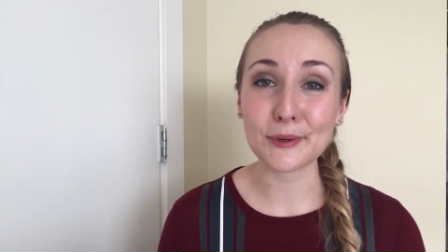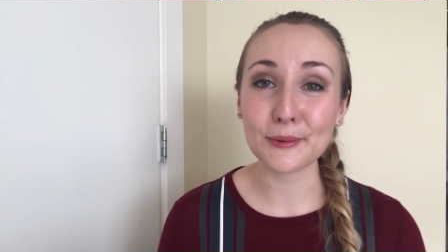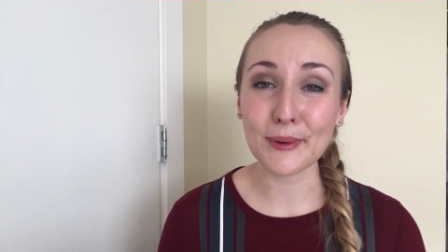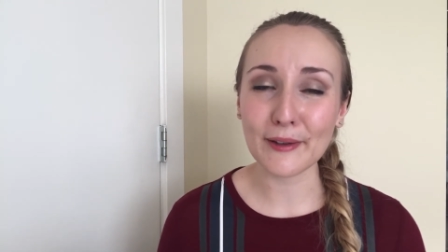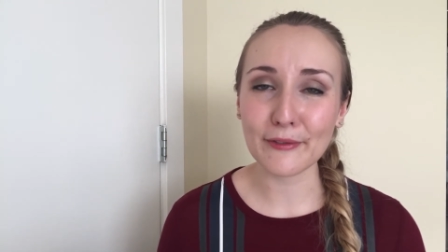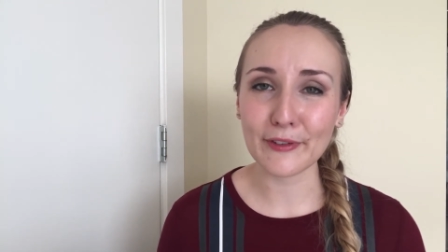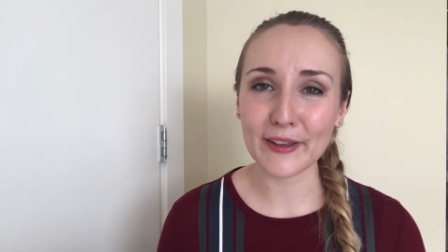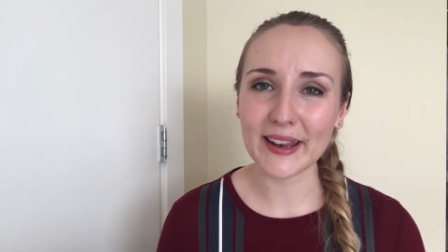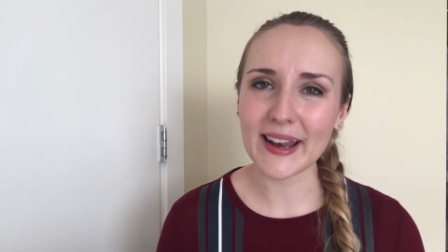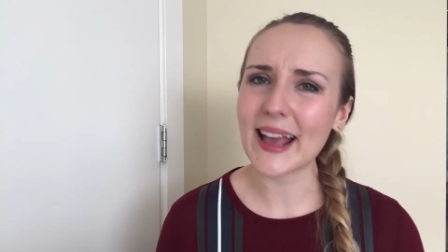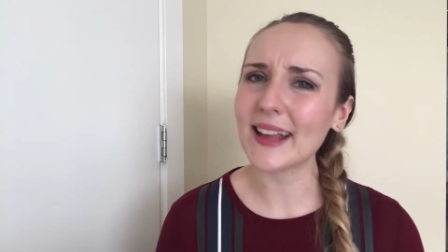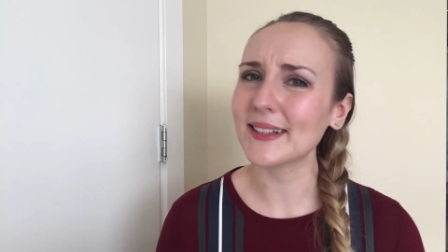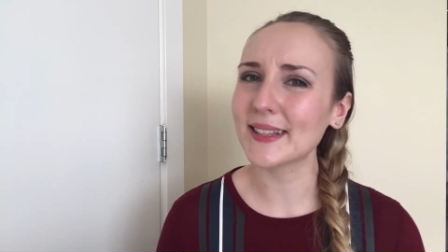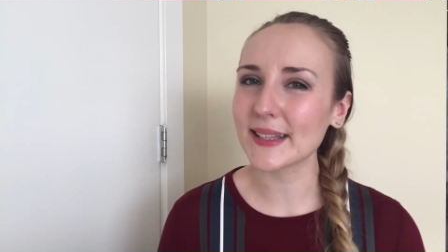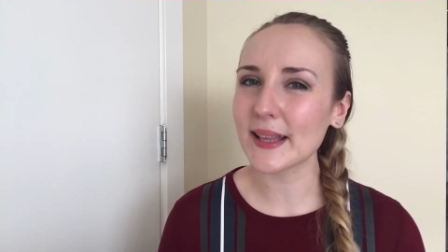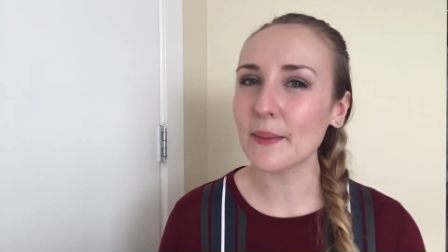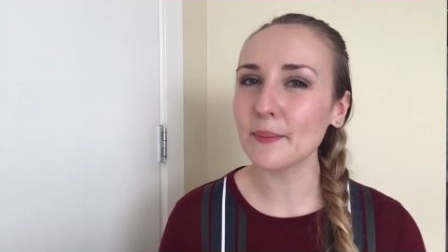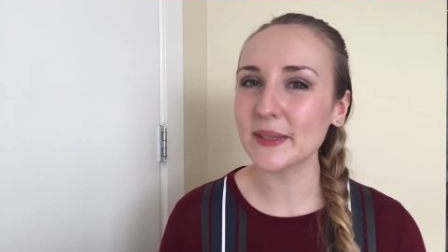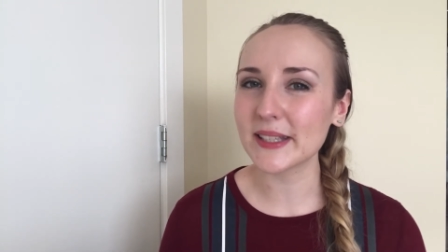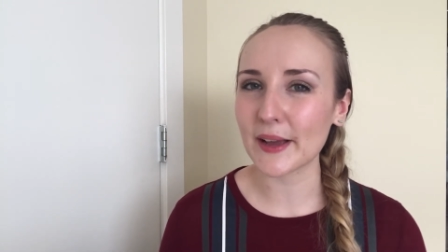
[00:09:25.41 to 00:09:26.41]
Griffin, and
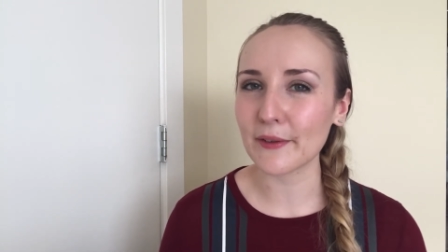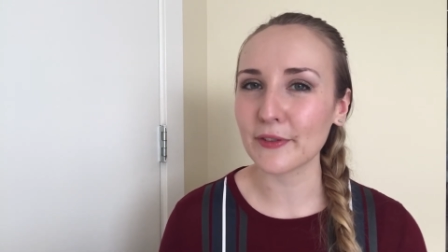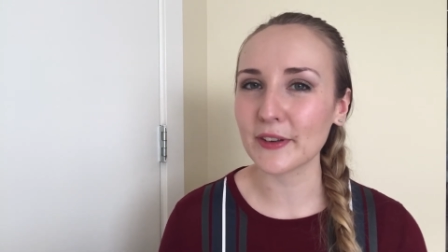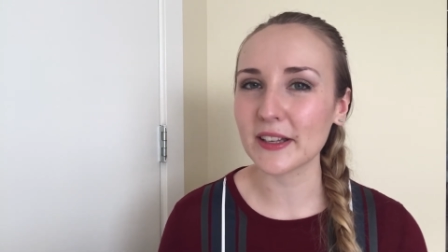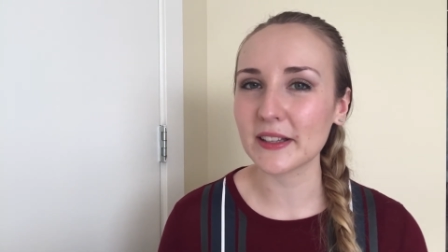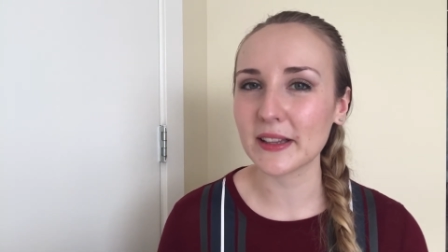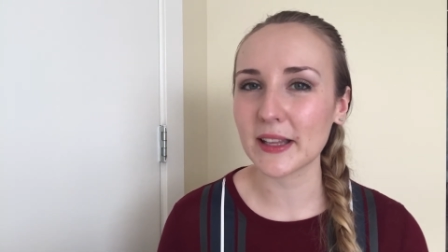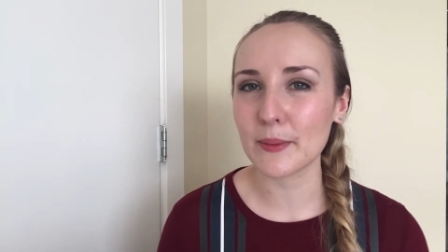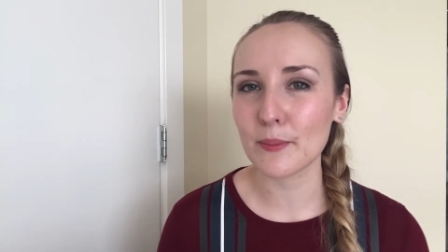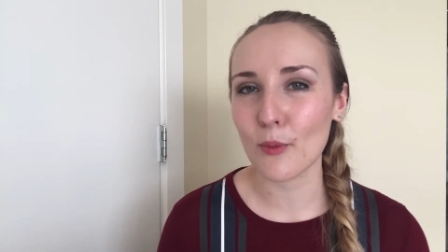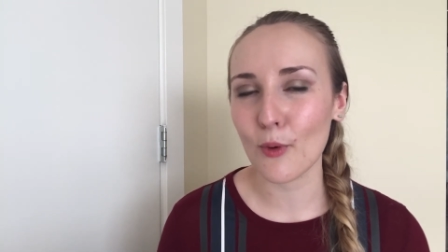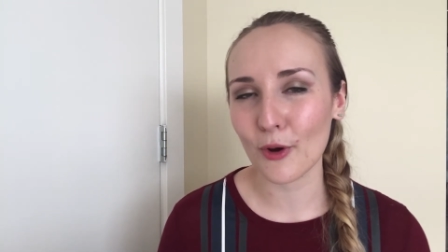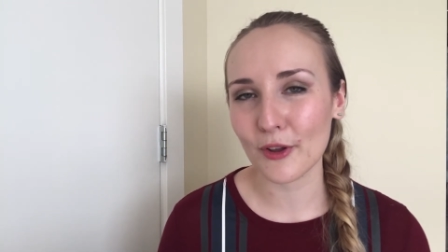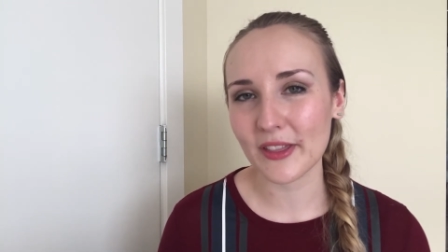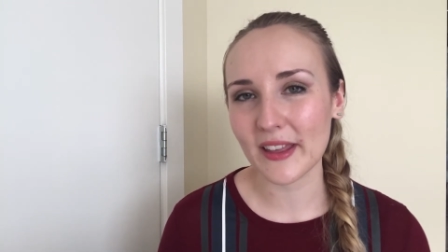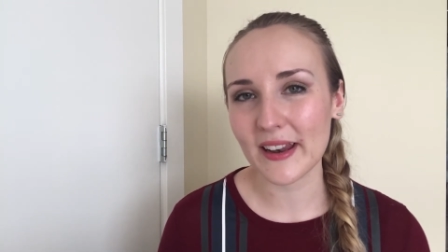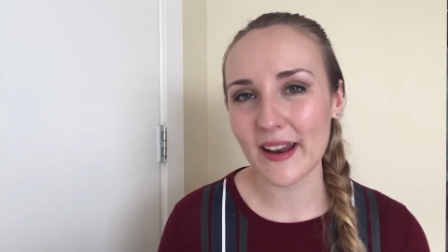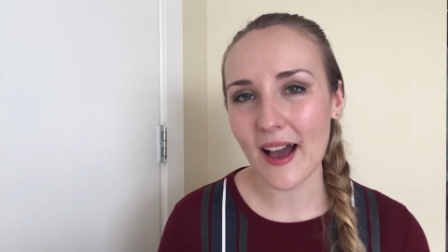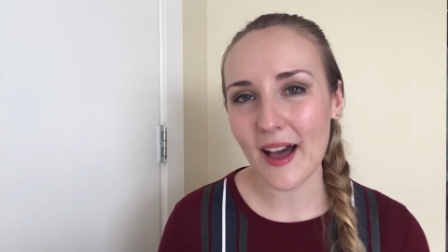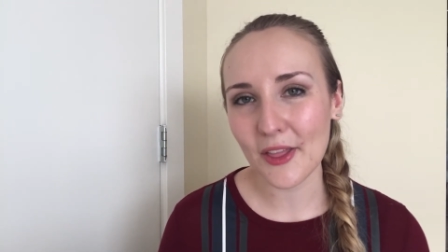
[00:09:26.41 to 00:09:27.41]
some definitely more
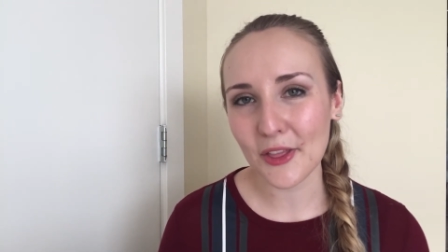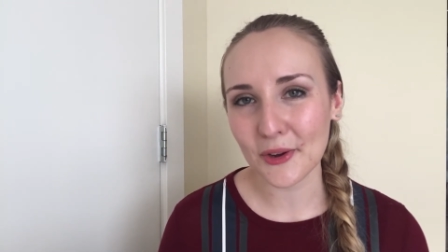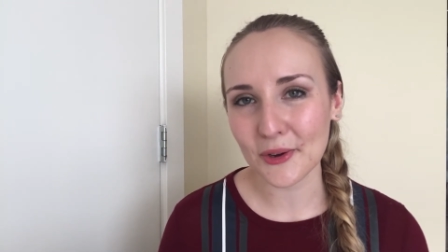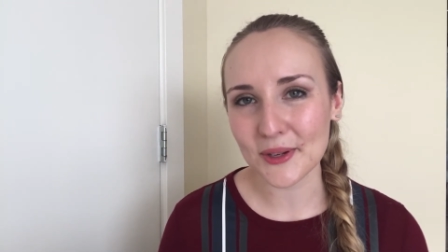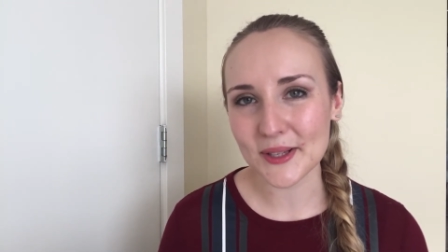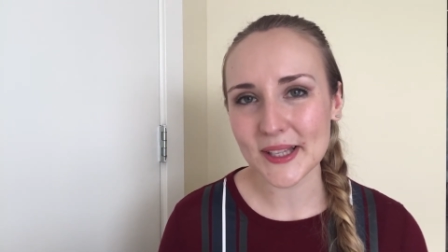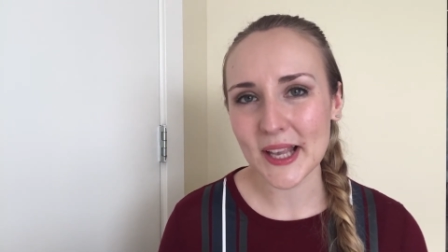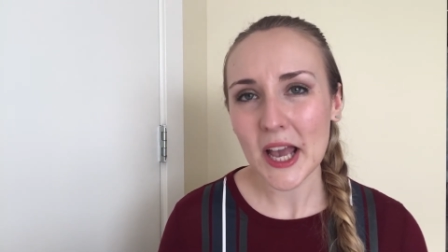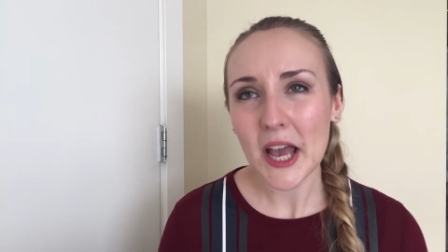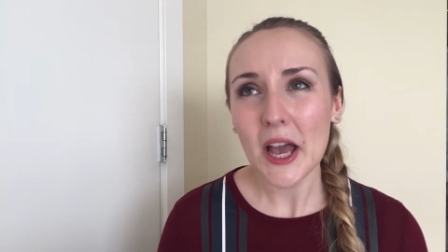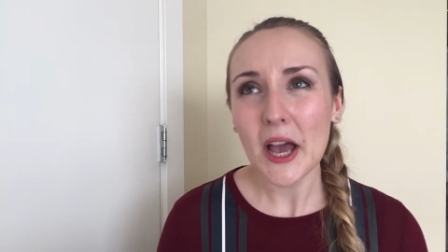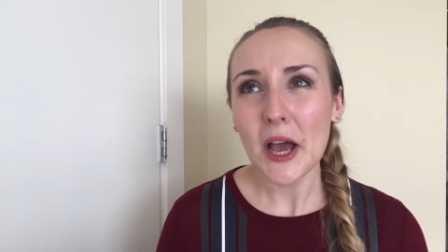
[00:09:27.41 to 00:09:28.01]
than others.